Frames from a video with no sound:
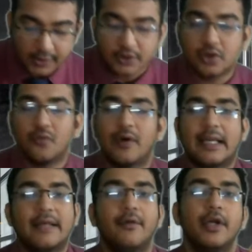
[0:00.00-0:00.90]
So
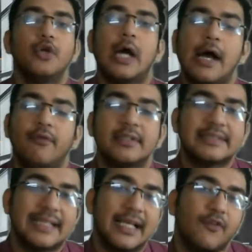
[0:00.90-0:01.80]
whenever you have a
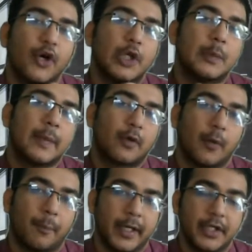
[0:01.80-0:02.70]
self-occupied
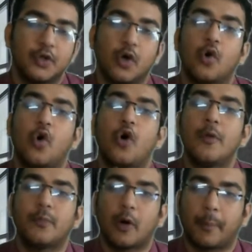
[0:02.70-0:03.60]
property, your
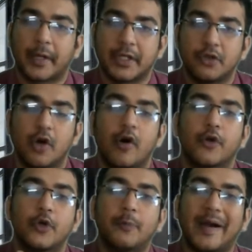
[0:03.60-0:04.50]
own property, you are
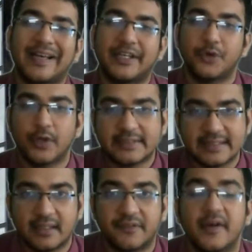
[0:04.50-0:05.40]
occupied it
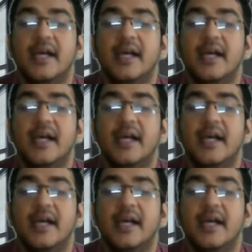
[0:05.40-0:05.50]
yourself,